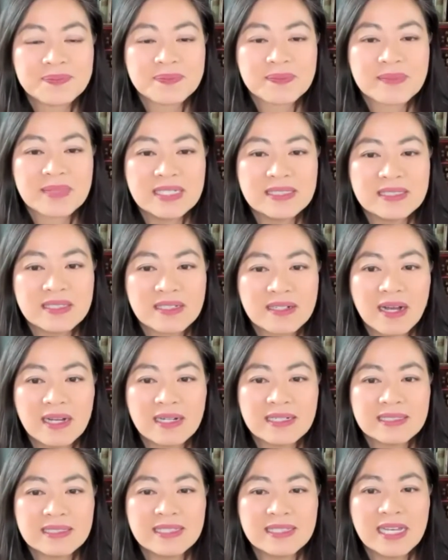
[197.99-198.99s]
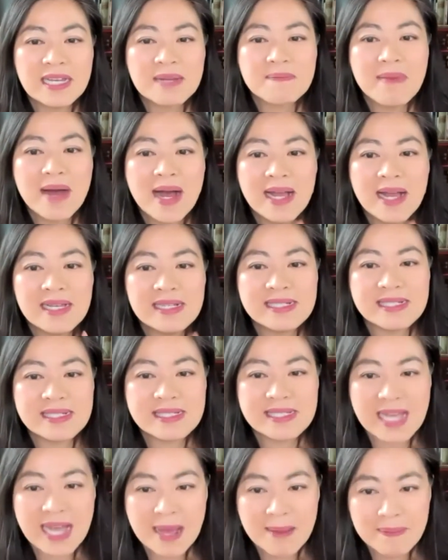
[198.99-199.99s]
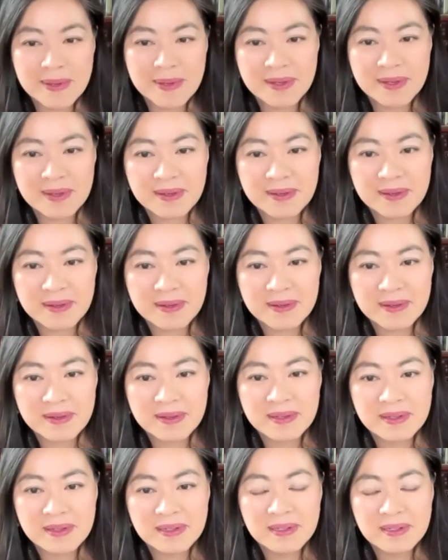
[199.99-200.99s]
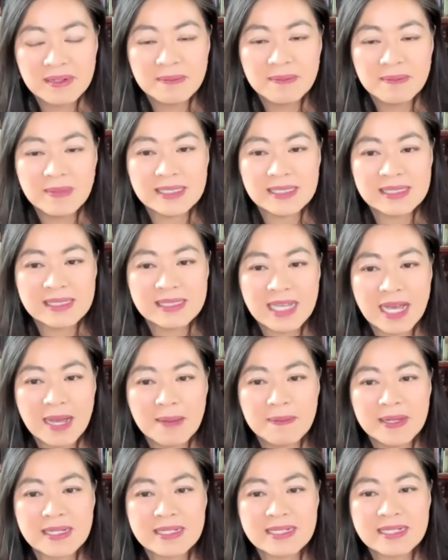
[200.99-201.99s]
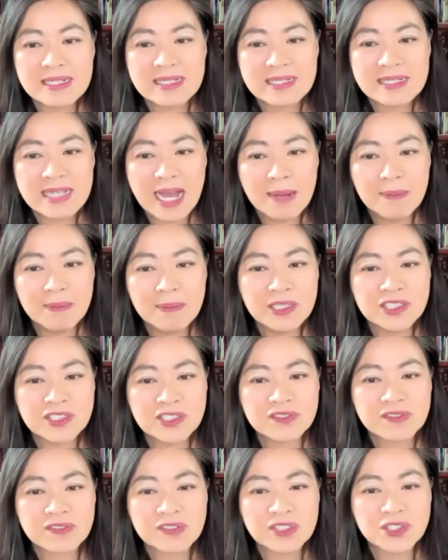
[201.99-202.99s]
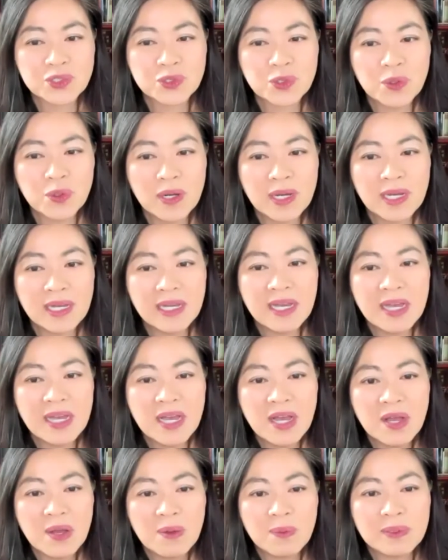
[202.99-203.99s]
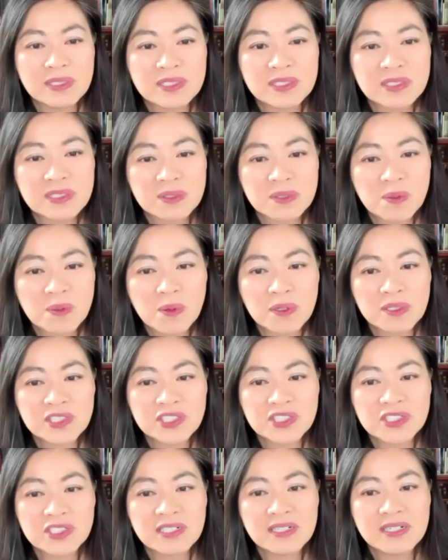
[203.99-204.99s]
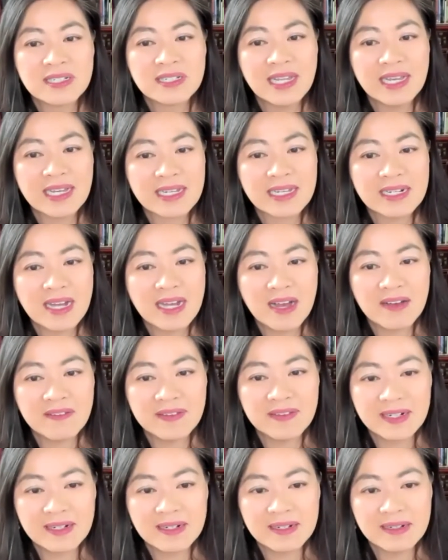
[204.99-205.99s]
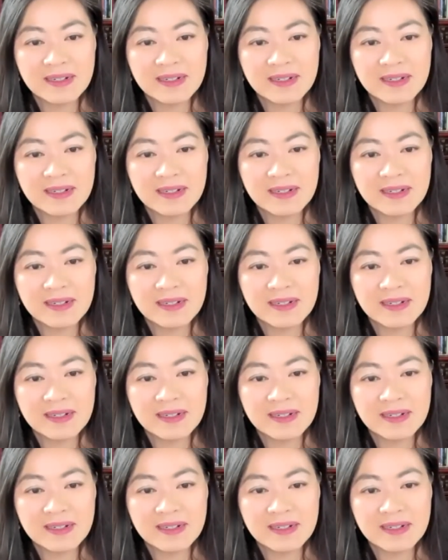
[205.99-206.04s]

is the goddess saying, My step, my step established for joy was scorched like an oven.